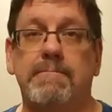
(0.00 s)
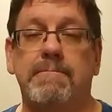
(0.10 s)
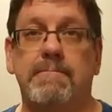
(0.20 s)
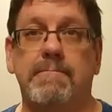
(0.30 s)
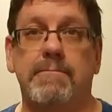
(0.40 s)

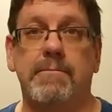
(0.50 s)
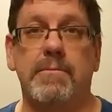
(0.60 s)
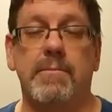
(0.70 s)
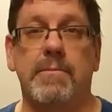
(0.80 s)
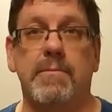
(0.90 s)

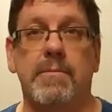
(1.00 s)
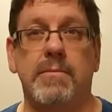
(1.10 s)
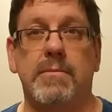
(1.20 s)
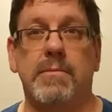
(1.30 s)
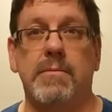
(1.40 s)

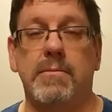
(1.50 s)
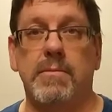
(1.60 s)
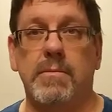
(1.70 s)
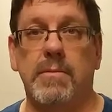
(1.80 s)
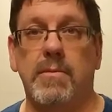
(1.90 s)

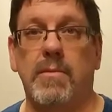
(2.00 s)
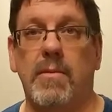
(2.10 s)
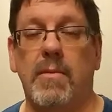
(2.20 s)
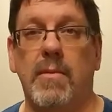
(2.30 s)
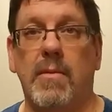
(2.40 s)

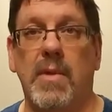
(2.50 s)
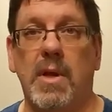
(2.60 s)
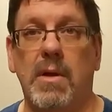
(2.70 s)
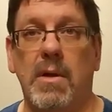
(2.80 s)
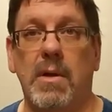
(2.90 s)

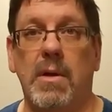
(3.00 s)
[no speech]